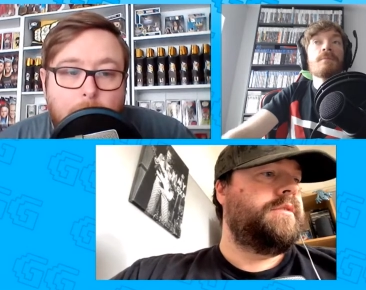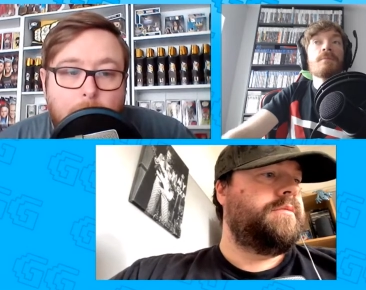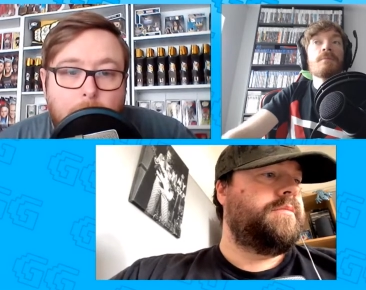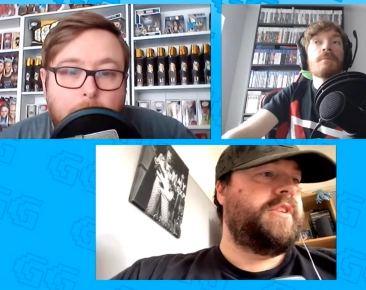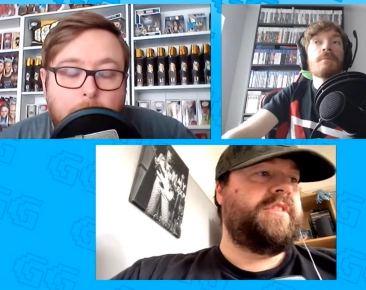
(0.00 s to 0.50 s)

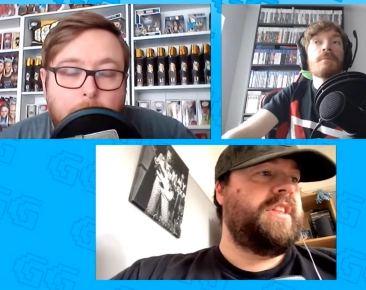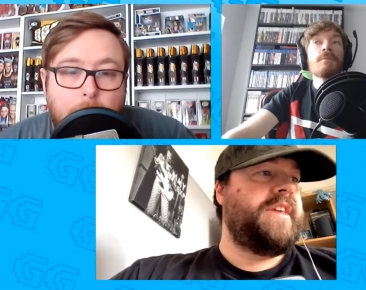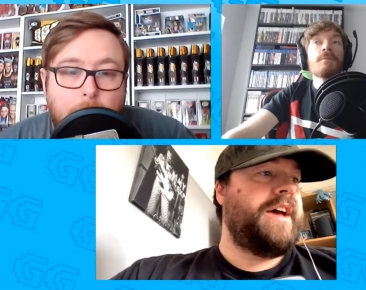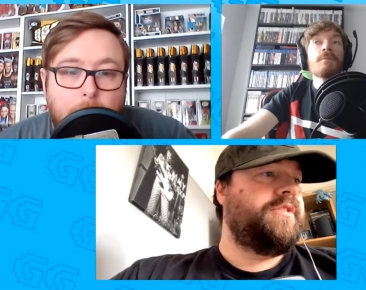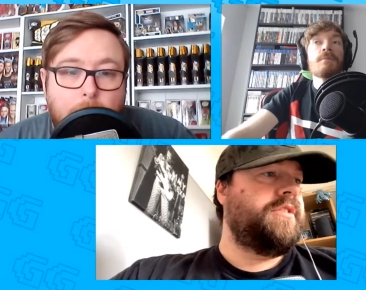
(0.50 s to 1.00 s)

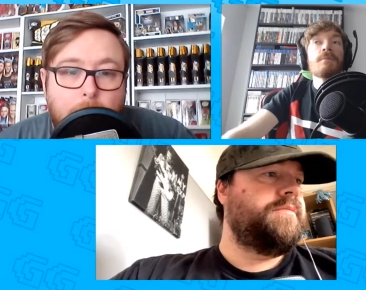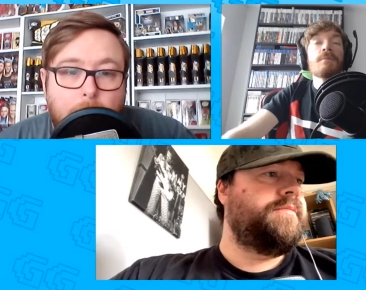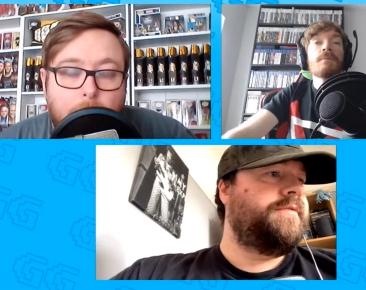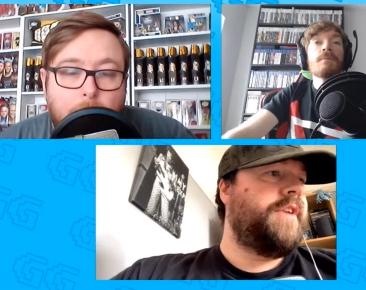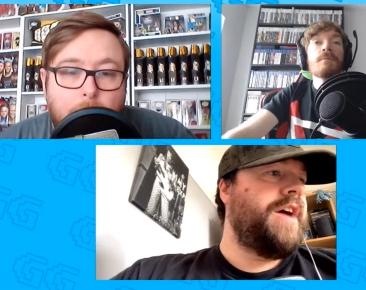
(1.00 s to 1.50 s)

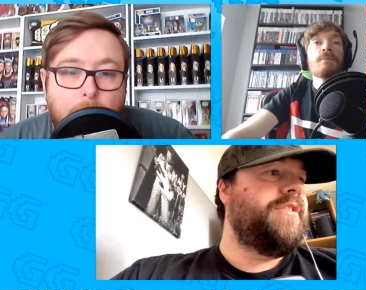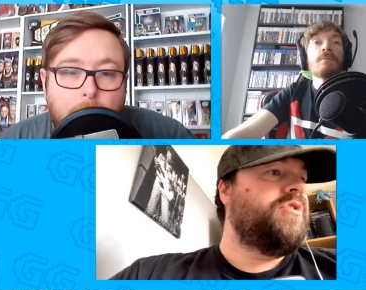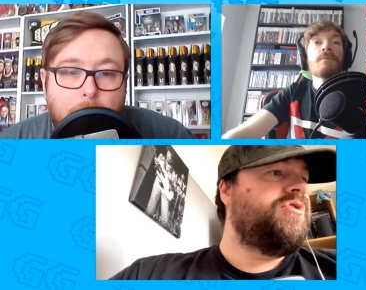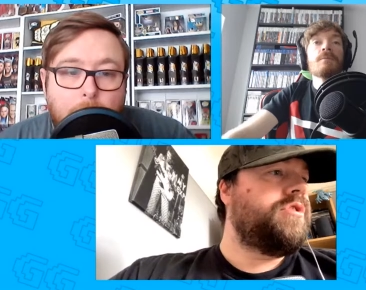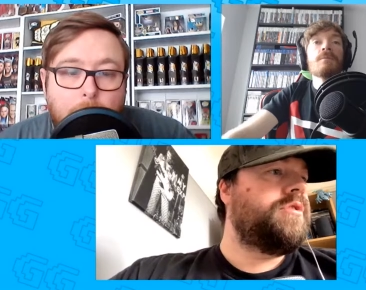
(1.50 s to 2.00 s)

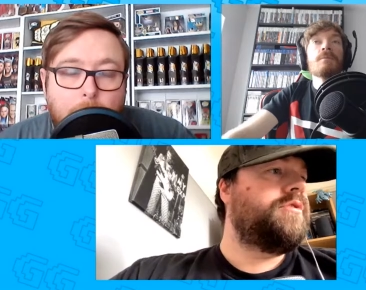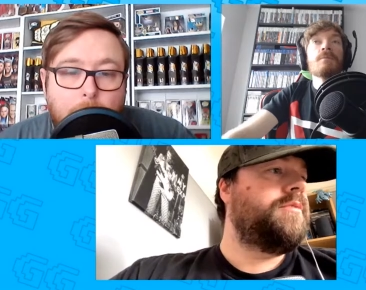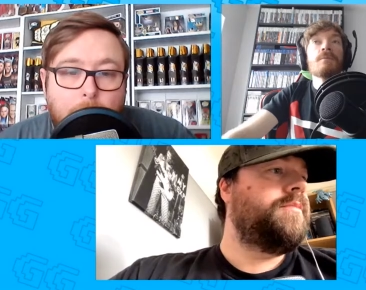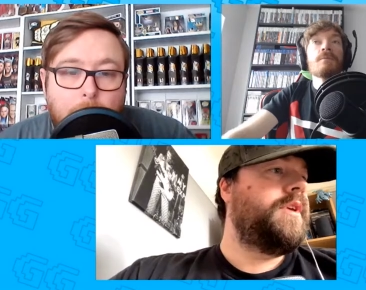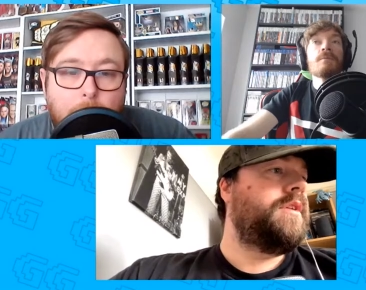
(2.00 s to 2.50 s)
Speaker 1: 16,500 or
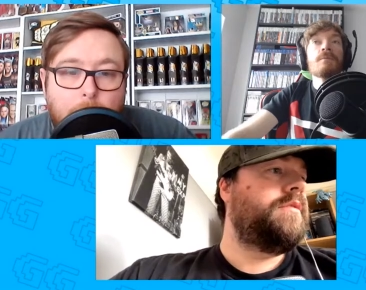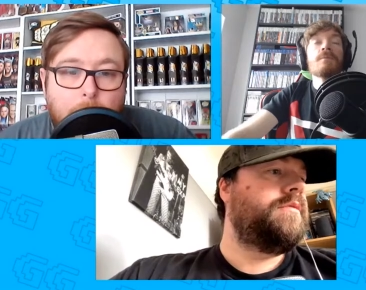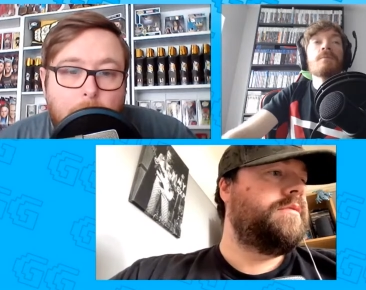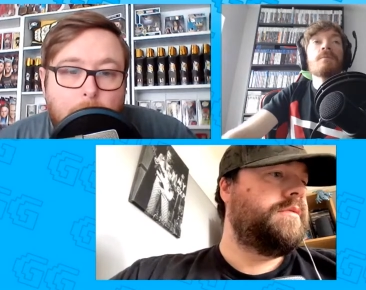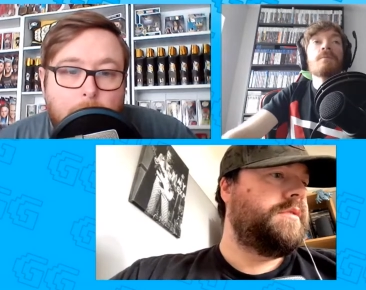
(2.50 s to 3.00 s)
something.
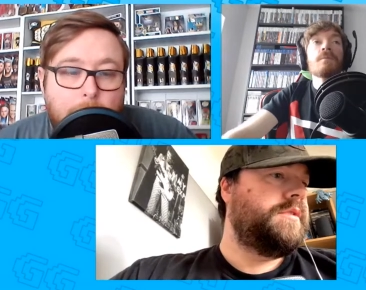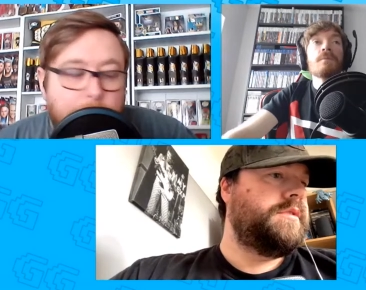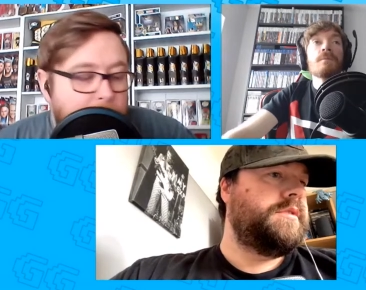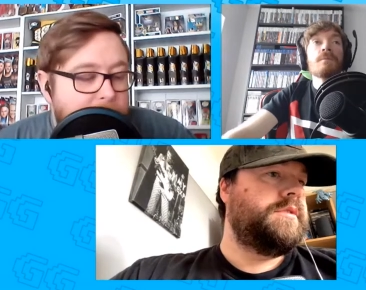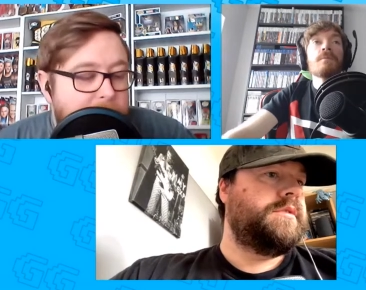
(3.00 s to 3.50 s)
Speaker 2: Yeah,
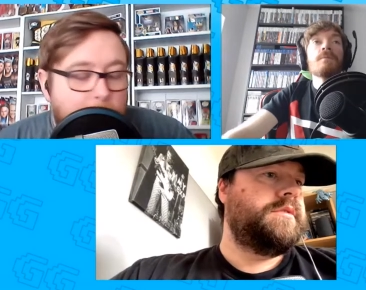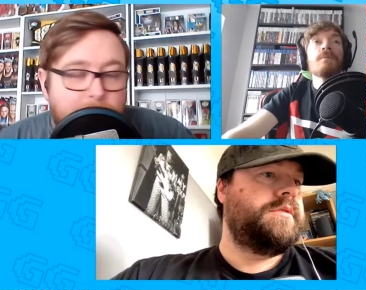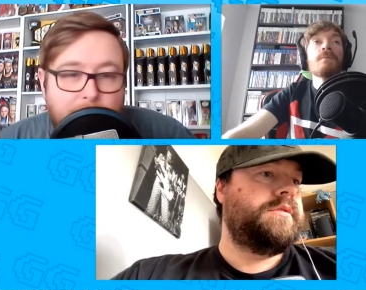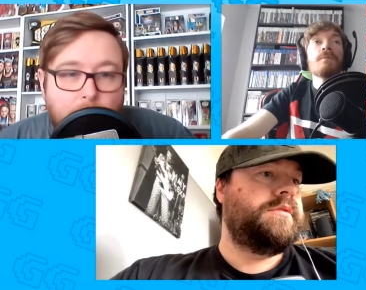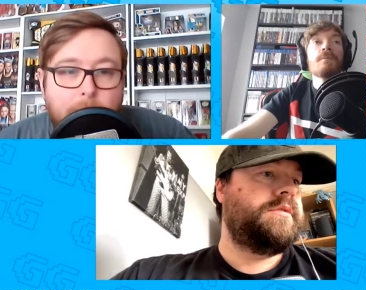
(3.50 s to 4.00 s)
the reason I went
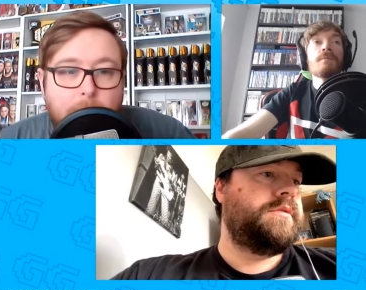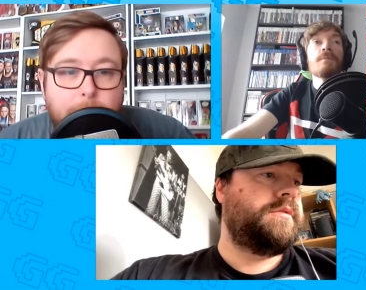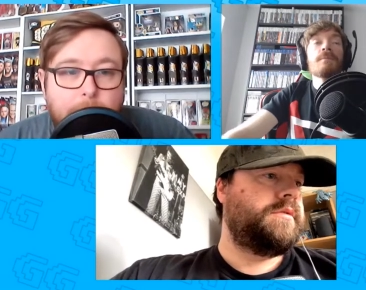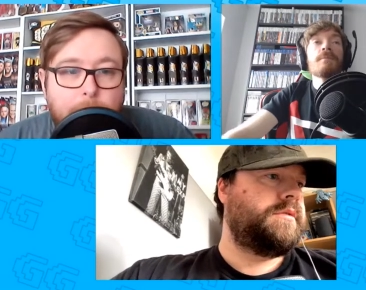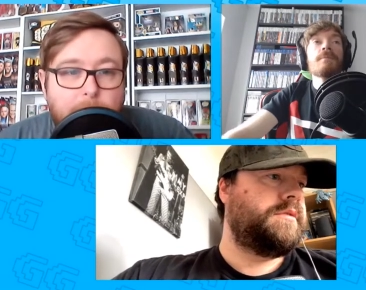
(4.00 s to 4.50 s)
for nine is
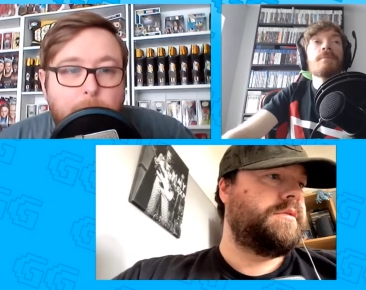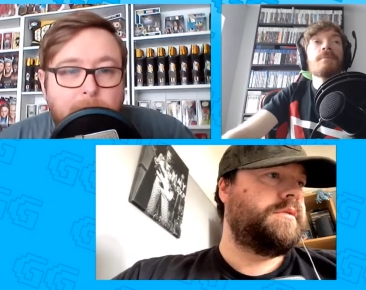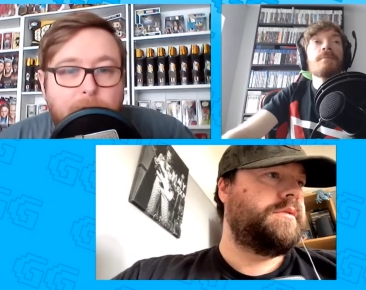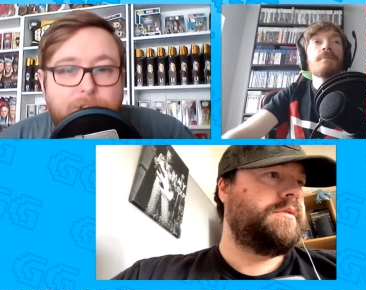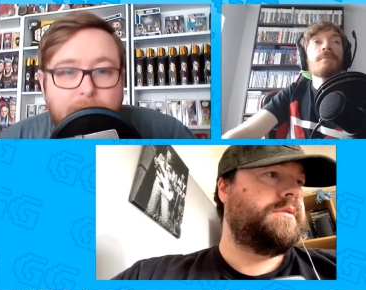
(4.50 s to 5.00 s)
because when you
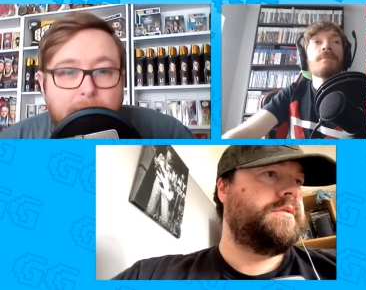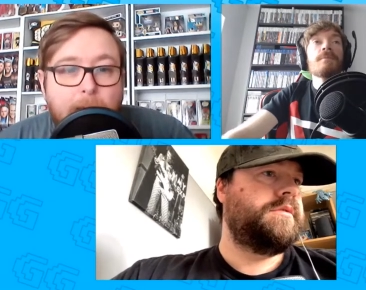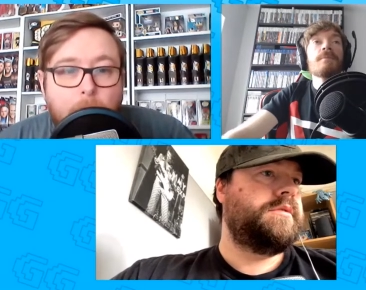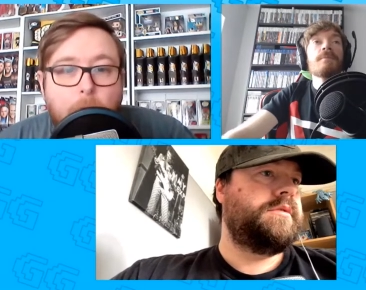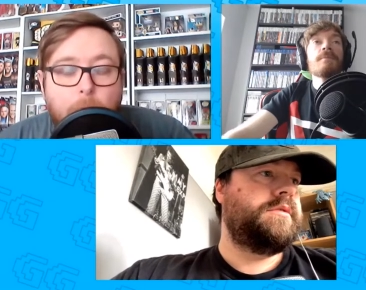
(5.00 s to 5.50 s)
when you see
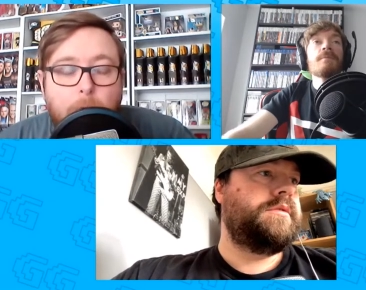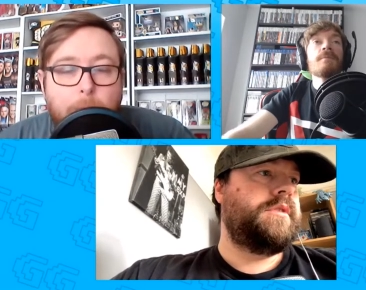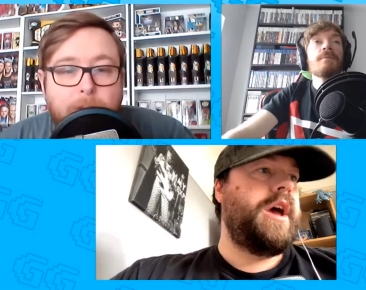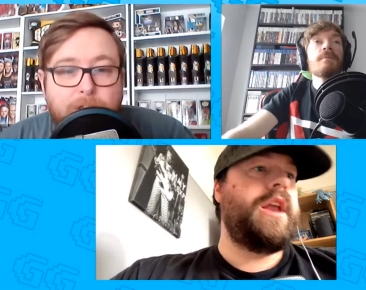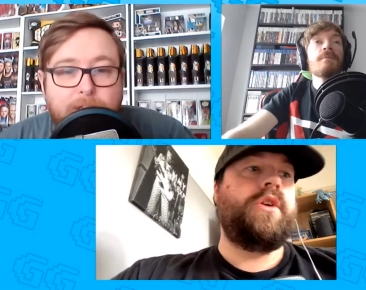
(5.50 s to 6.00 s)
it, like well,
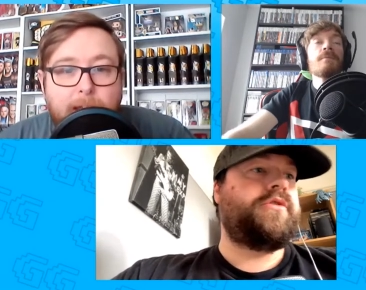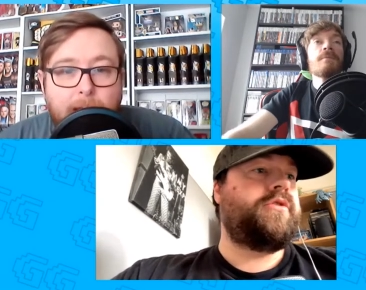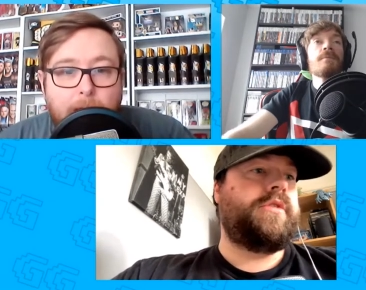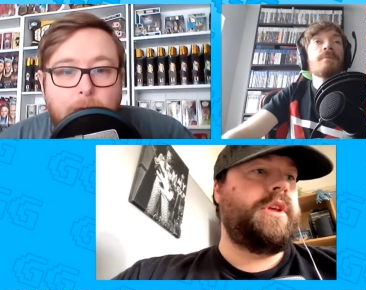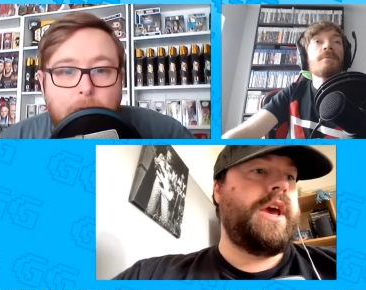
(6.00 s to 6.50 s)
when oh, you see looks,
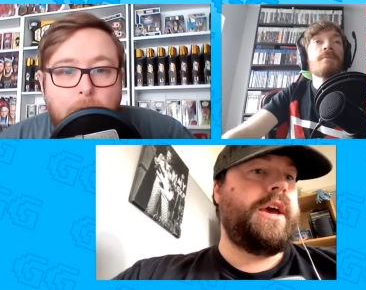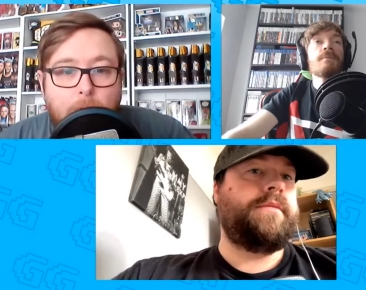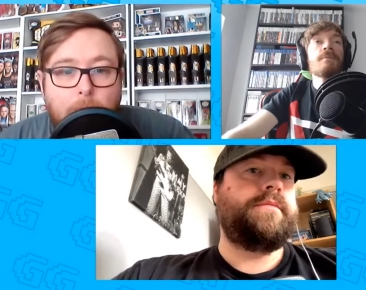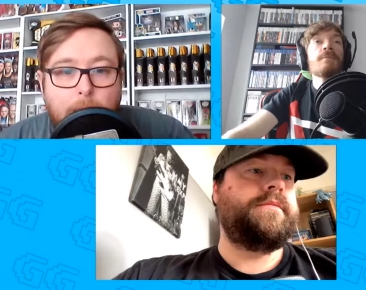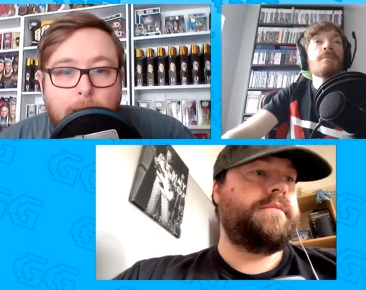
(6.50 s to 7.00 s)
it, yeah,
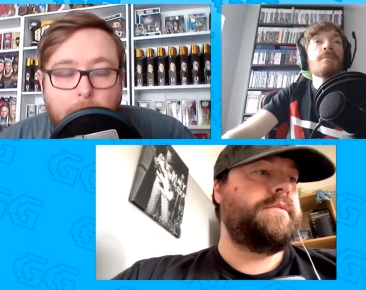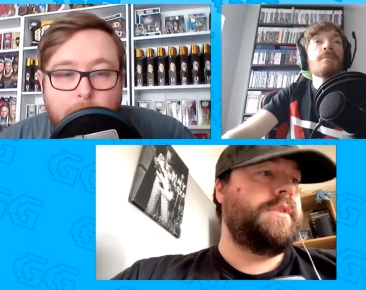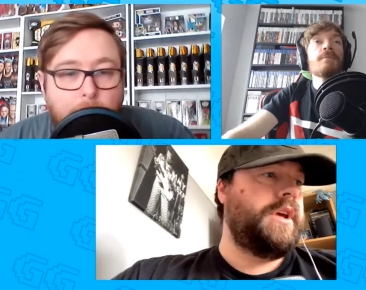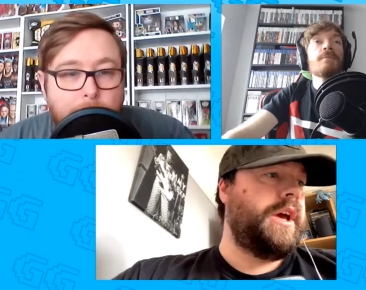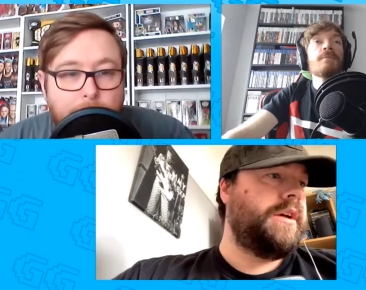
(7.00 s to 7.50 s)
it
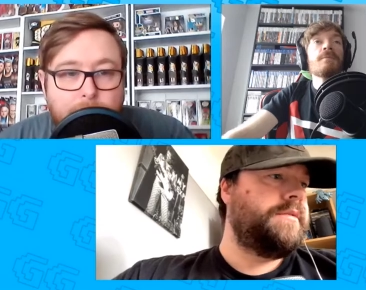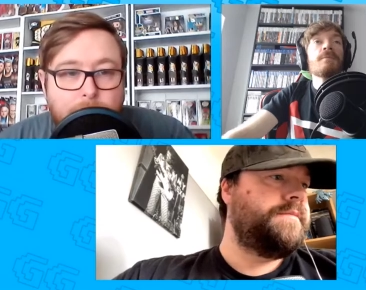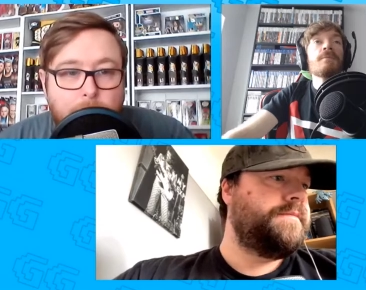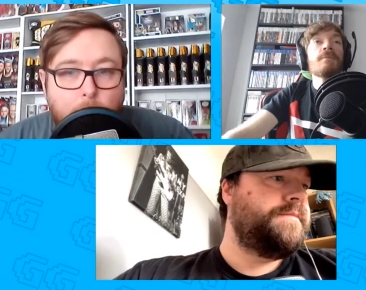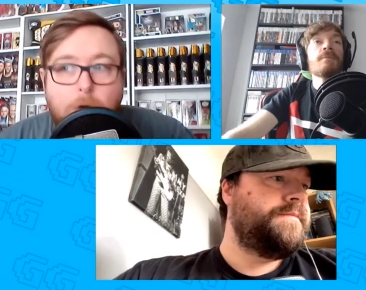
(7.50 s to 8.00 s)
looks like yeah. there's
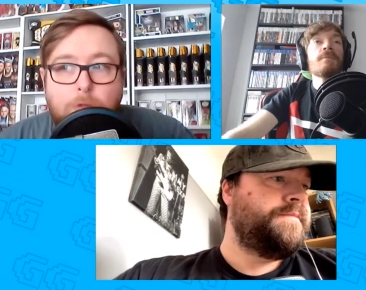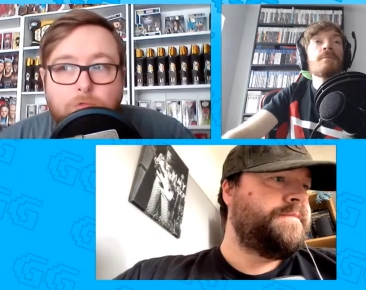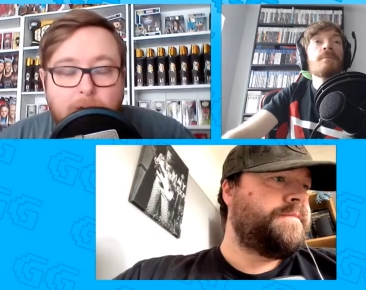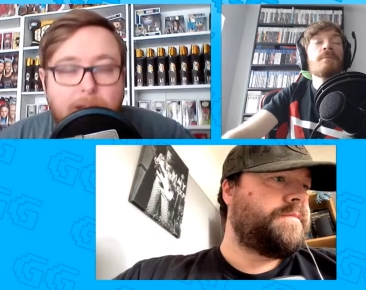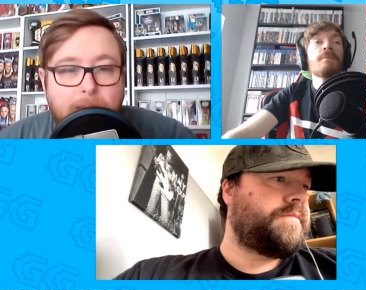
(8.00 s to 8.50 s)
not
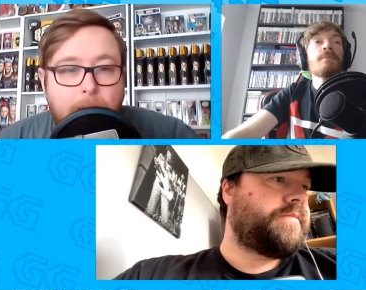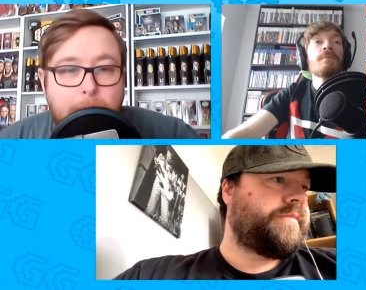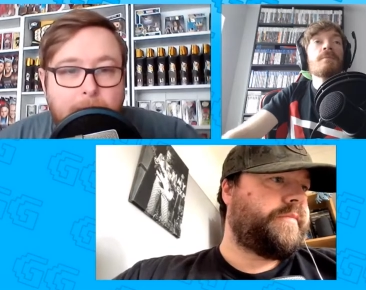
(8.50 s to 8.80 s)
really that many